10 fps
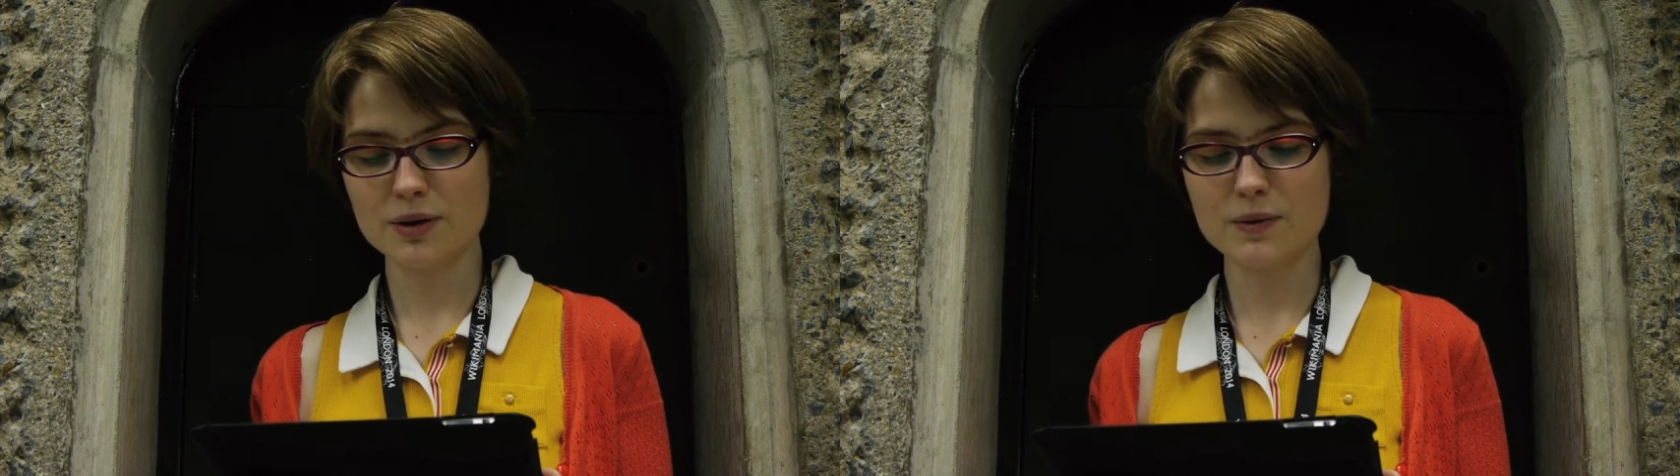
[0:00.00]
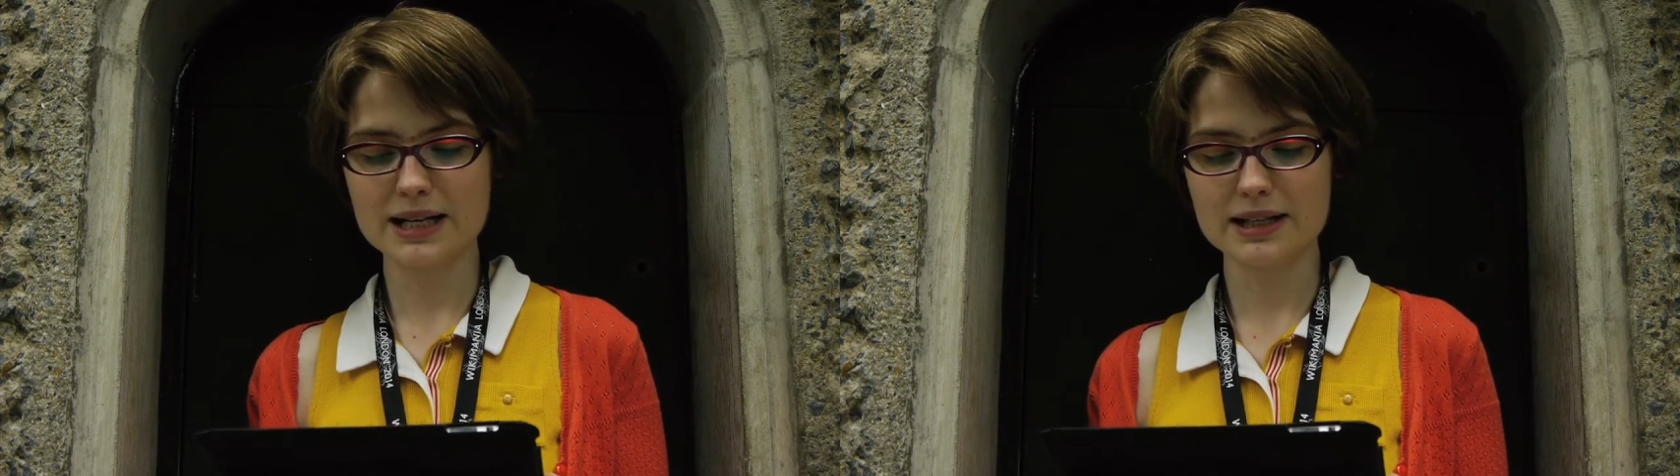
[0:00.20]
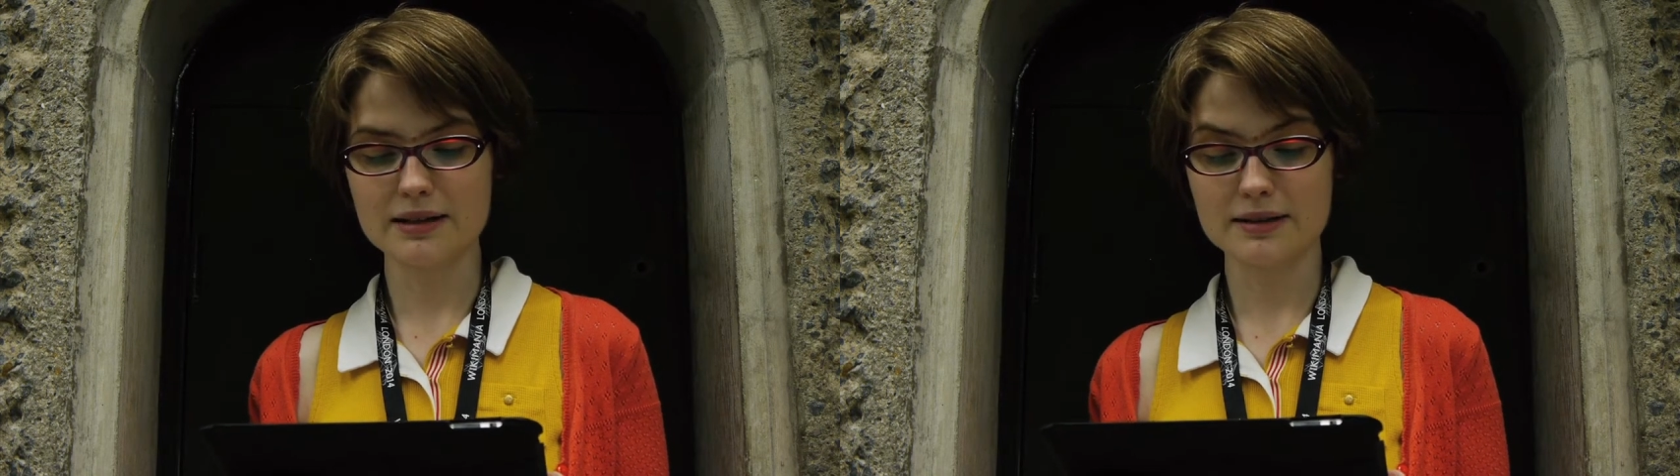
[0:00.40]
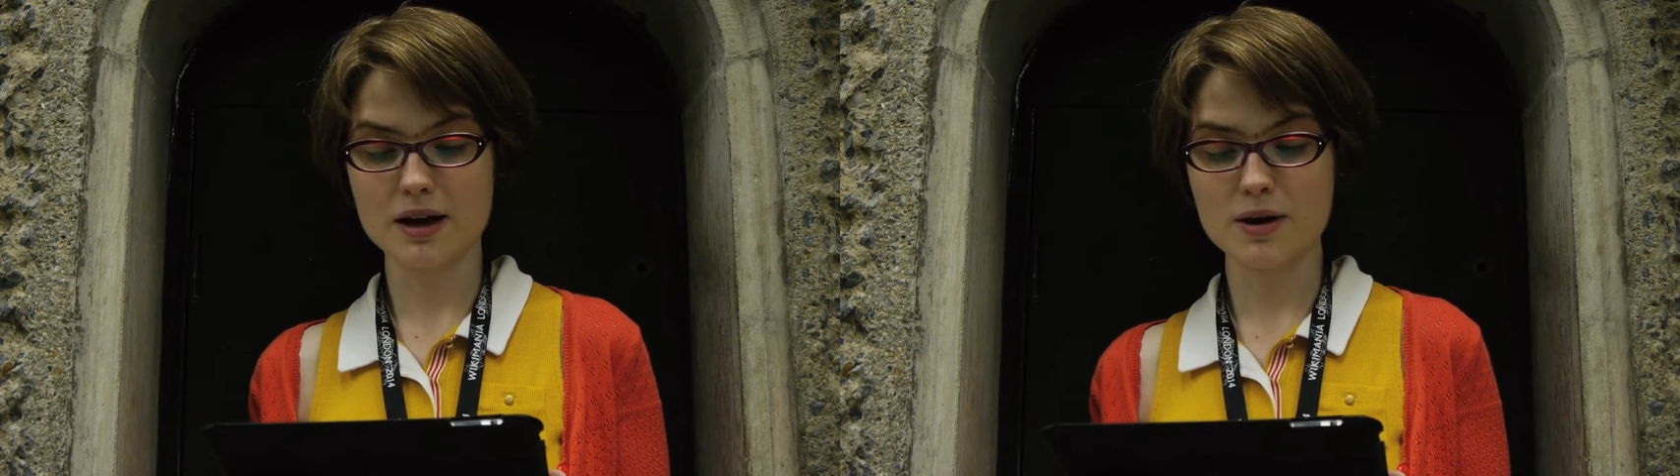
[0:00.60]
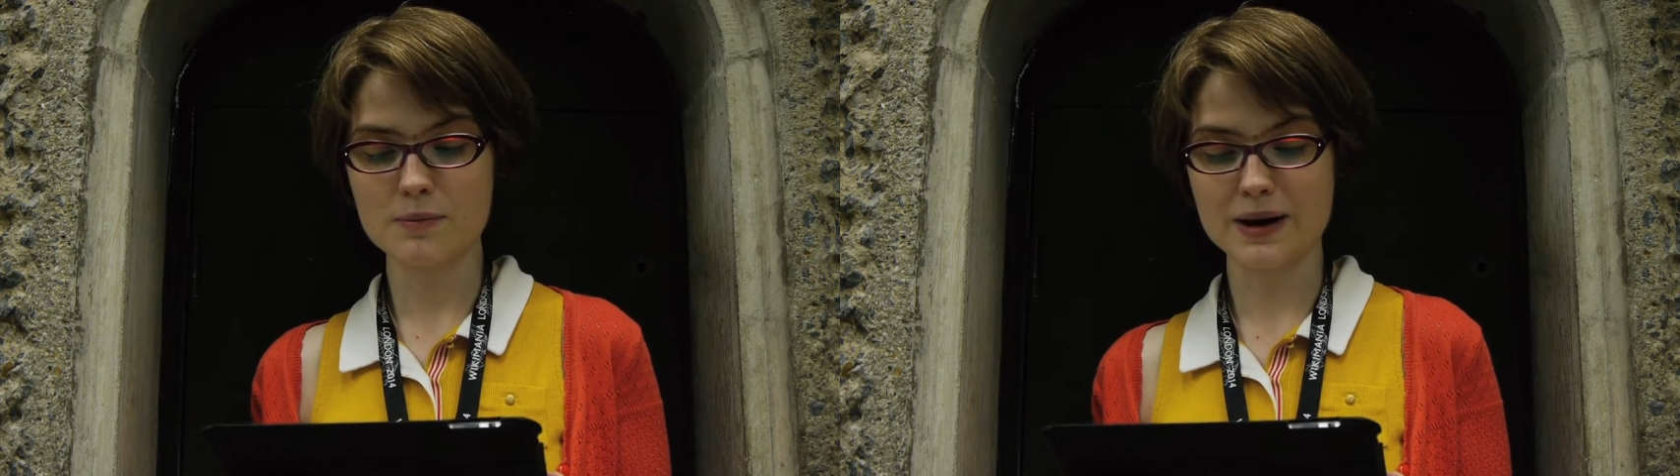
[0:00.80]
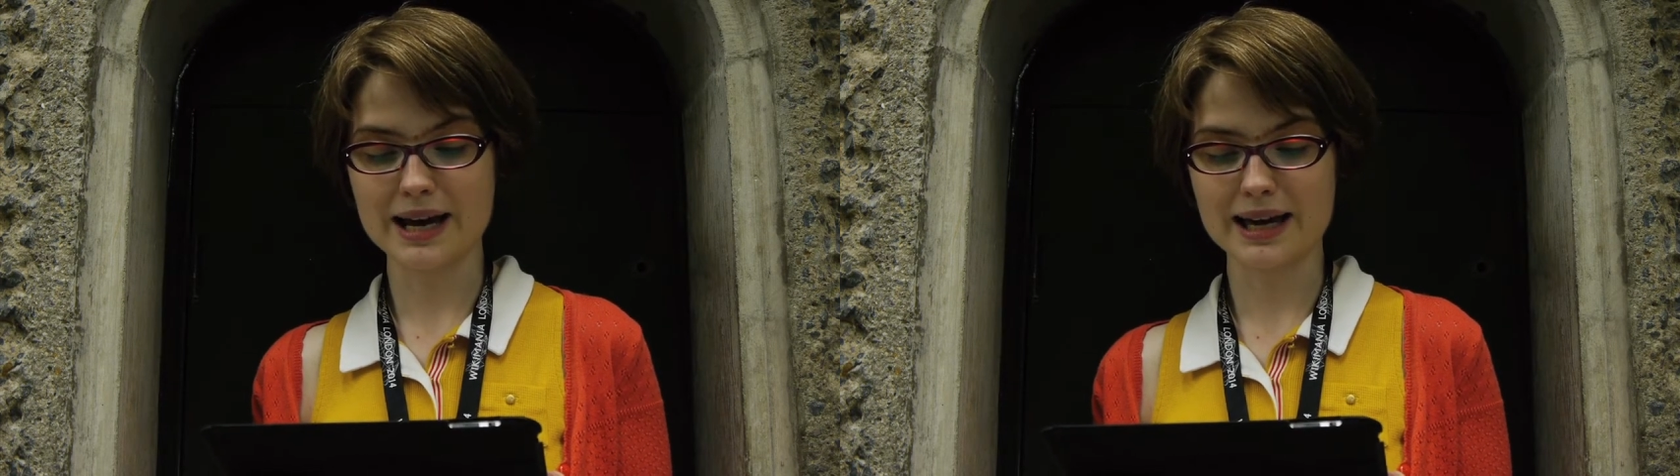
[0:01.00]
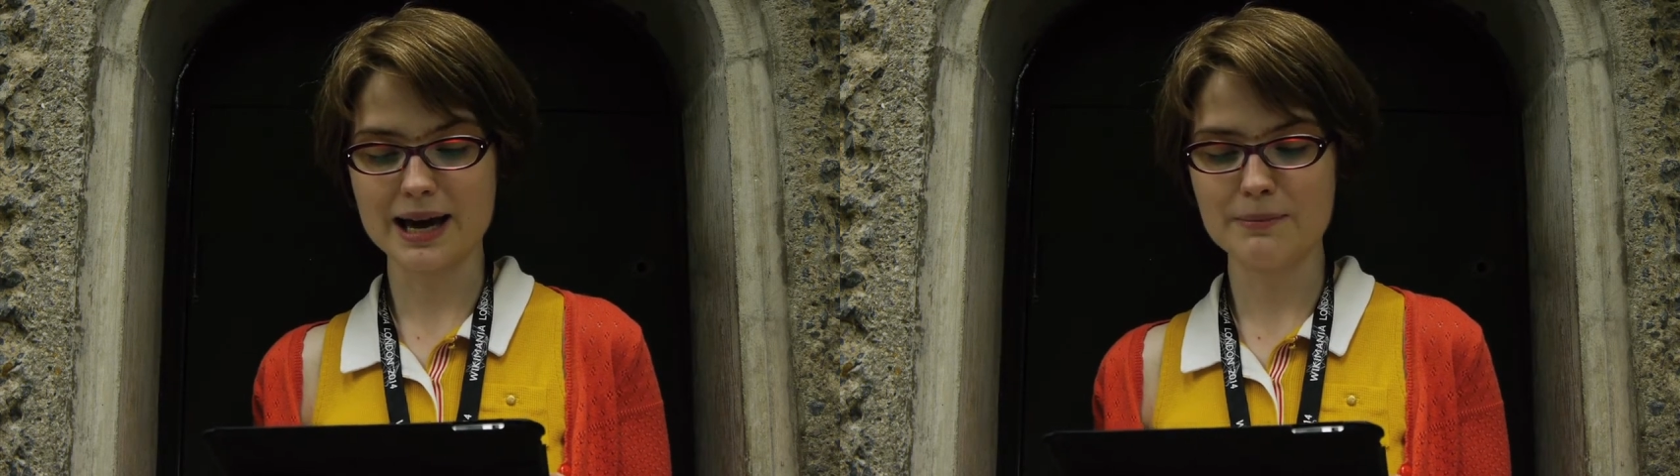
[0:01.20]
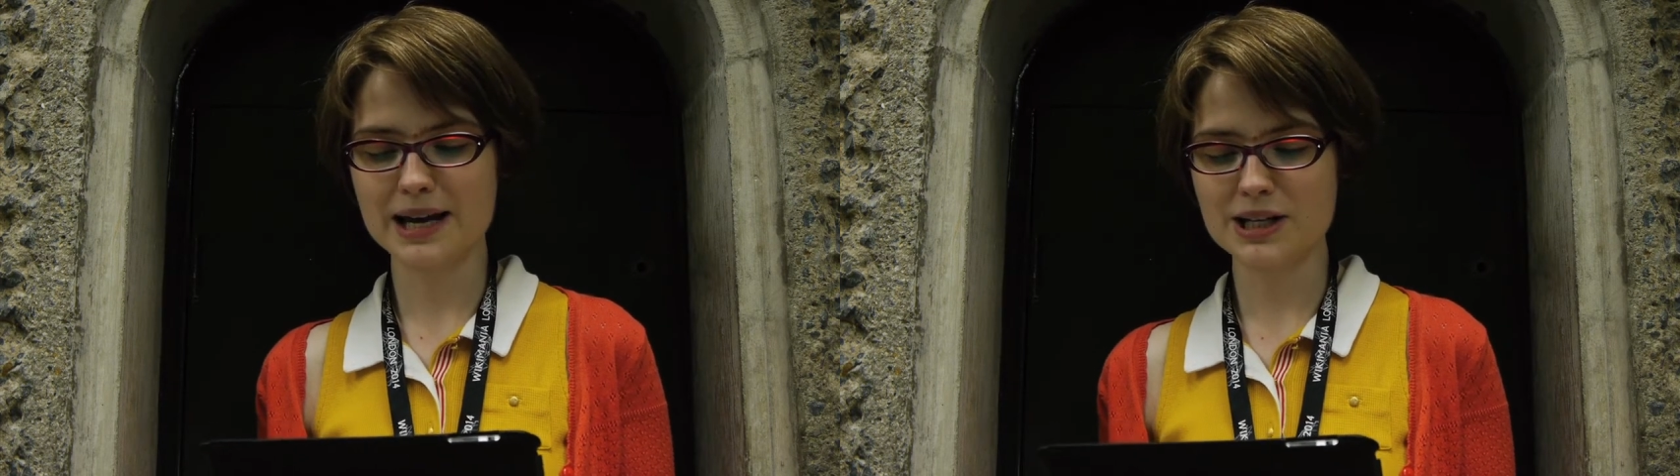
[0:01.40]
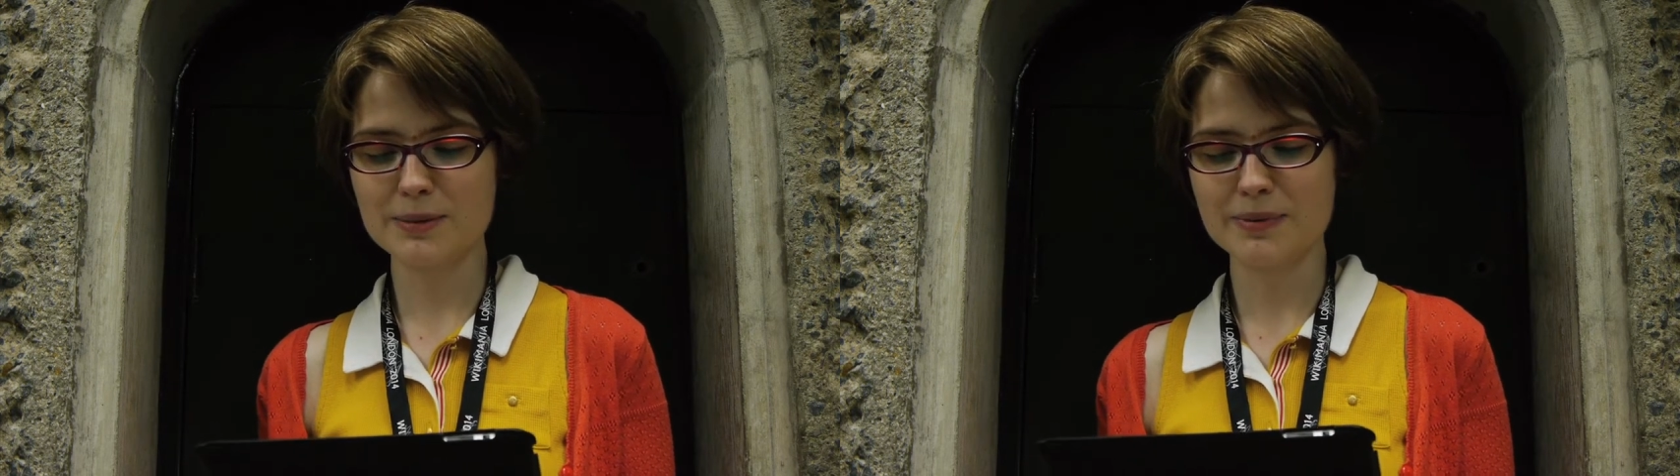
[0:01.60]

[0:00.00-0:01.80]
who worked as a codebreaker at Bletchley